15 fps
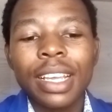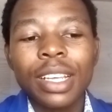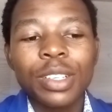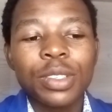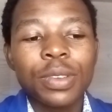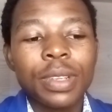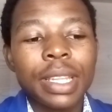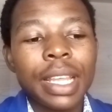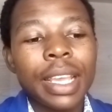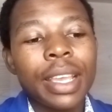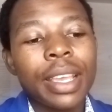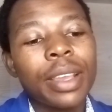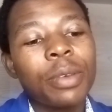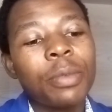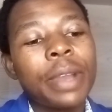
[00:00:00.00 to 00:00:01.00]
and
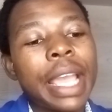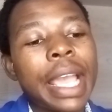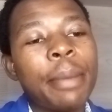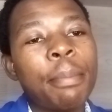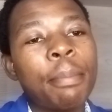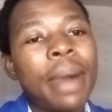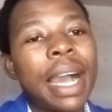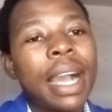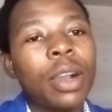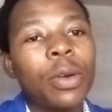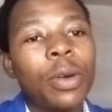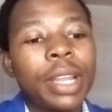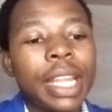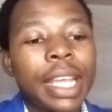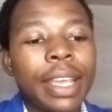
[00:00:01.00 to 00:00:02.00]
today we embark
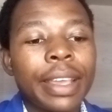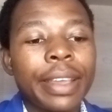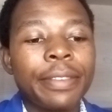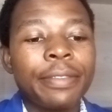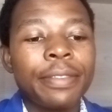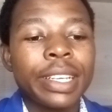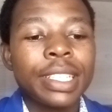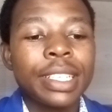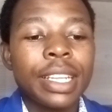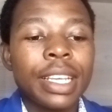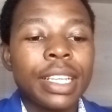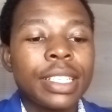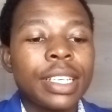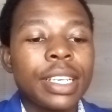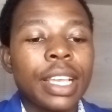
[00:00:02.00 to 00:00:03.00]
on a
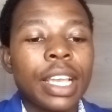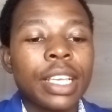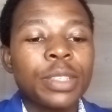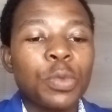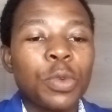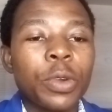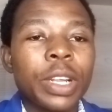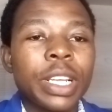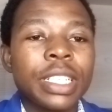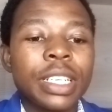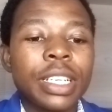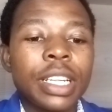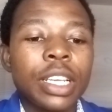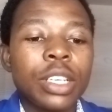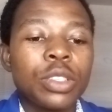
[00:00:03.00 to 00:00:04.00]
fascinating
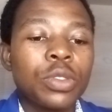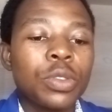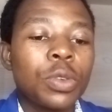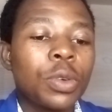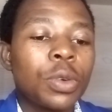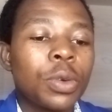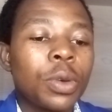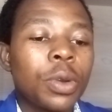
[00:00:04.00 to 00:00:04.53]
exploration into